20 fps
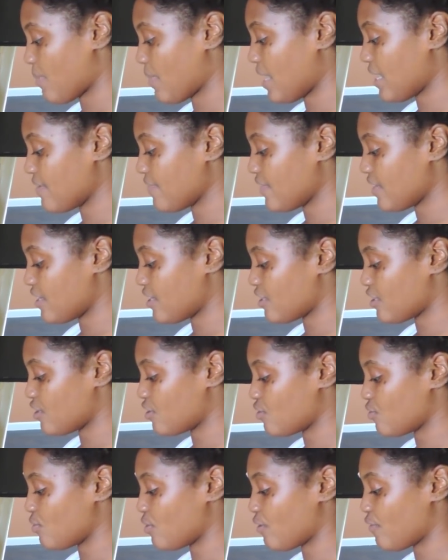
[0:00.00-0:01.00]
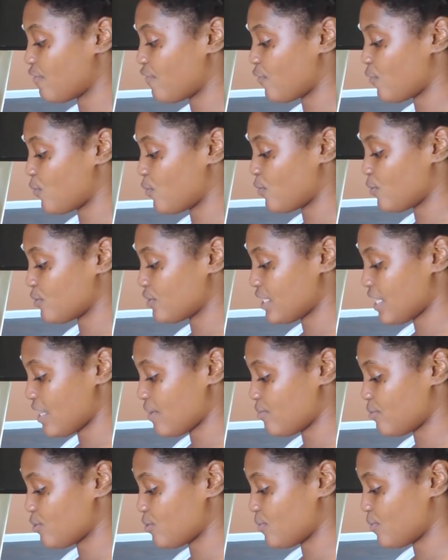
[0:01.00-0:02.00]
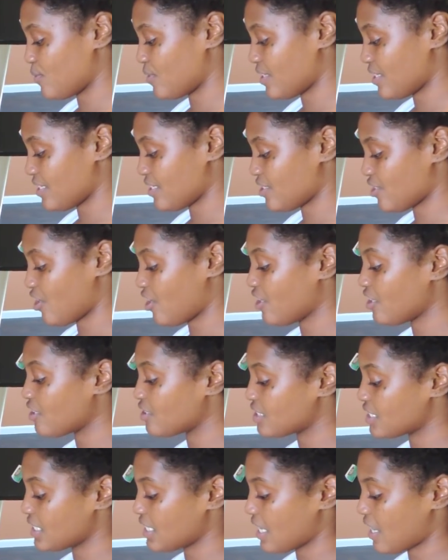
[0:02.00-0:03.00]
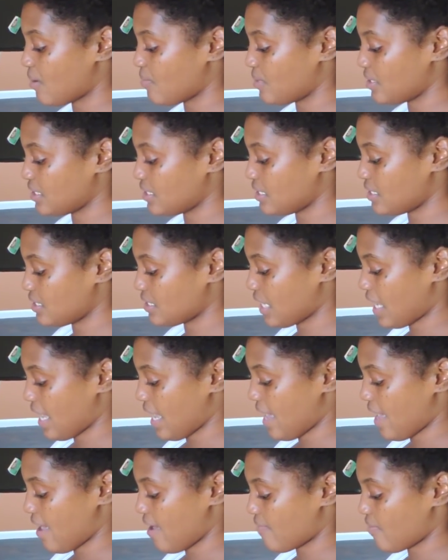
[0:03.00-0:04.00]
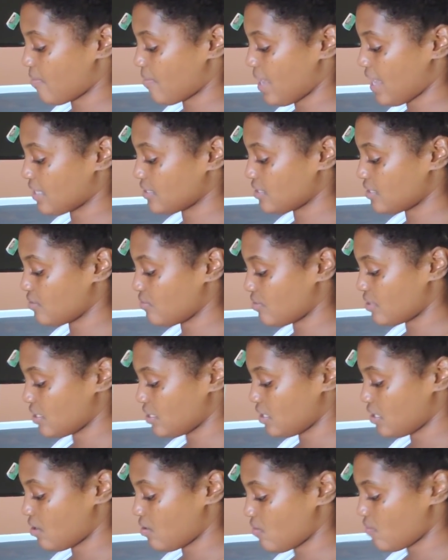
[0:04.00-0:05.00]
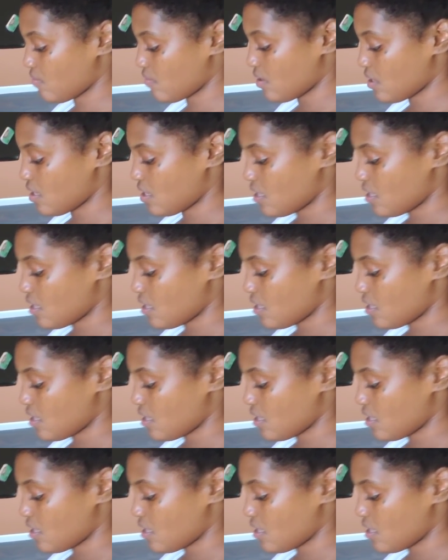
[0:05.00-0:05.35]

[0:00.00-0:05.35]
not even going to do a full tablespoon of this. Y'all see how much of this I have. I'm actually running low.